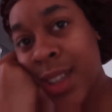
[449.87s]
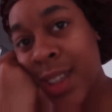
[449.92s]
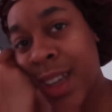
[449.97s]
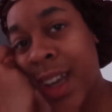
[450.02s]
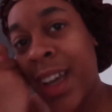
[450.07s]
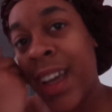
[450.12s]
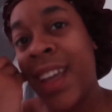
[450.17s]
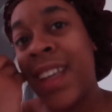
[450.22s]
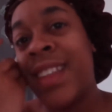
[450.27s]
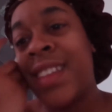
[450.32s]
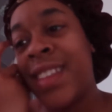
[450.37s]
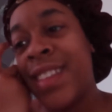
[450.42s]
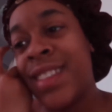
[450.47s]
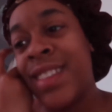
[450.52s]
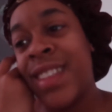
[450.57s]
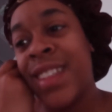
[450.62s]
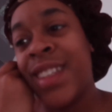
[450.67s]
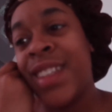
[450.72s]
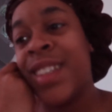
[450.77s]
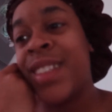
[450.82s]
I ate the
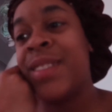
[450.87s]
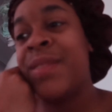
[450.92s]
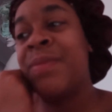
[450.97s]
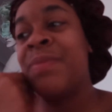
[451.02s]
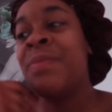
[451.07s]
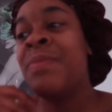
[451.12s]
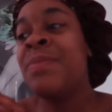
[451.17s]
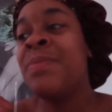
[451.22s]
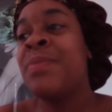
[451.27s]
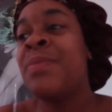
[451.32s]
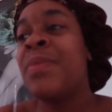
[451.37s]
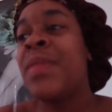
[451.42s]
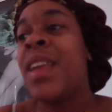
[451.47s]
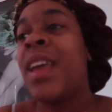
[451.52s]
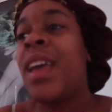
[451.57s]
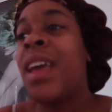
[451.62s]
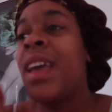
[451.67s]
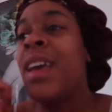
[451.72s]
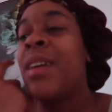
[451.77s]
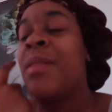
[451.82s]
sticker
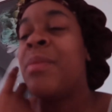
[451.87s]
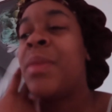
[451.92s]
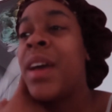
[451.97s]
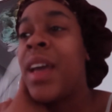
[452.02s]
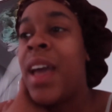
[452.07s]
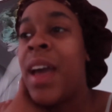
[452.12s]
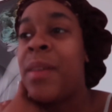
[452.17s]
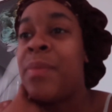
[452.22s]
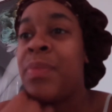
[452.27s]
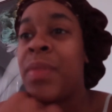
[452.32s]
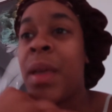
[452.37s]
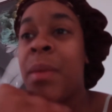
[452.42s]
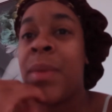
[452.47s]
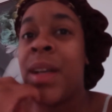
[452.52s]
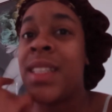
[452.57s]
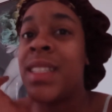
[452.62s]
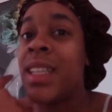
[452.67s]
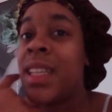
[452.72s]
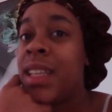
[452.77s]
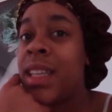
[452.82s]
but yeah i'm about
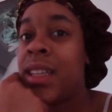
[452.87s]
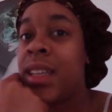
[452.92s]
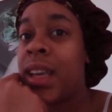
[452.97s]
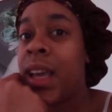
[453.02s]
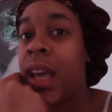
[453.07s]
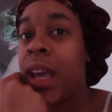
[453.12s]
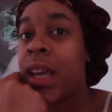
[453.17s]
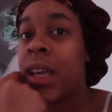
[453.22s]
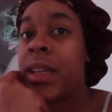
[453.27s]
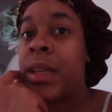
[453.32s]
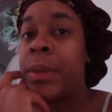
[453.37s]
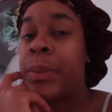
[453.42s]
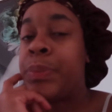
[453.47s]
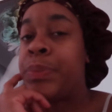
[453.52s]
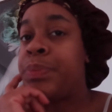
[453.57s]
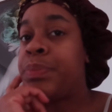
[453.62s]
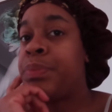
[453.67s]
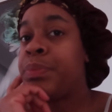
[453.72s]
to eat and